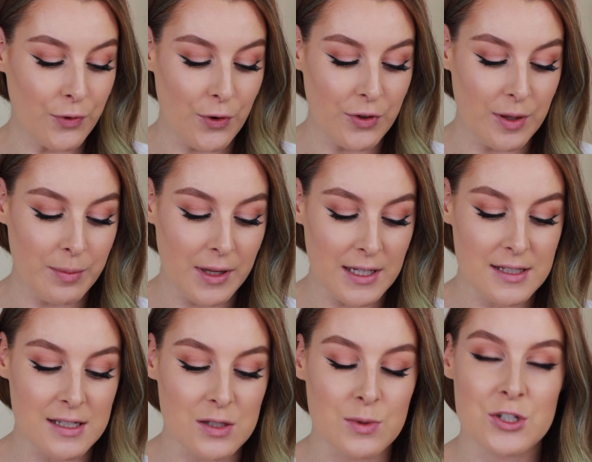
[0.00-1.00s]
for the
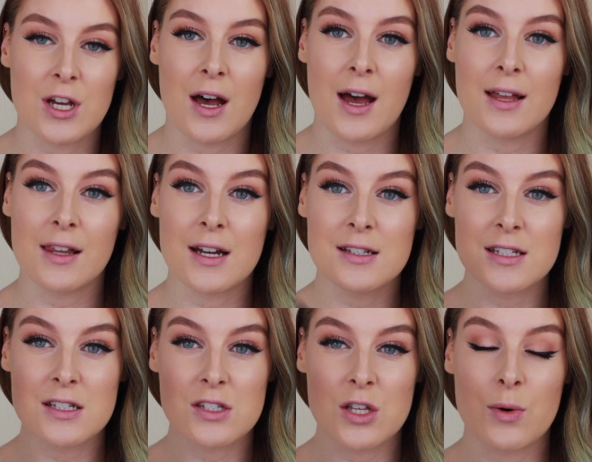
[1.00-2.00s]
places which I
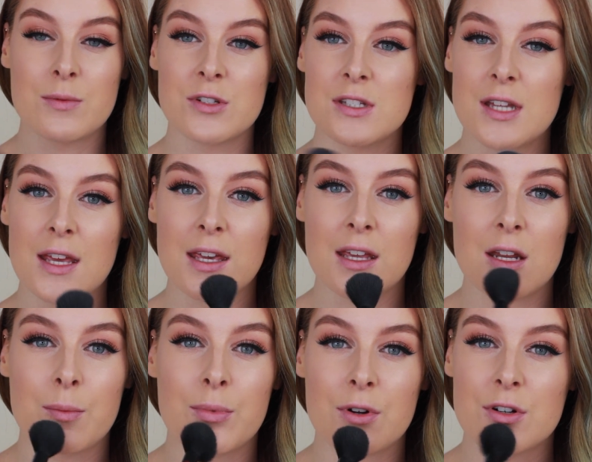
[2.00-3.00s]
highlighted. So I'm just taking
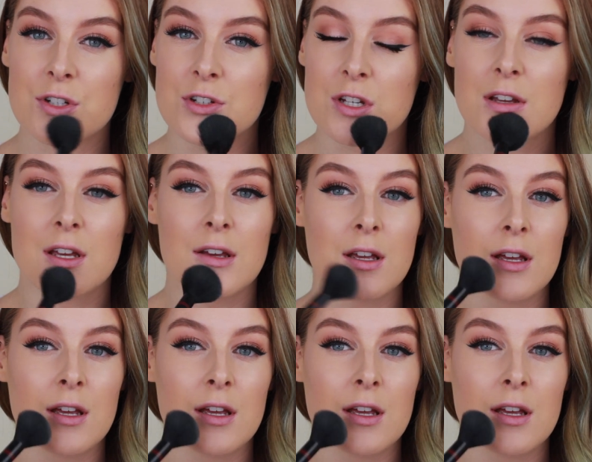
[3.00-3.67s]
a brush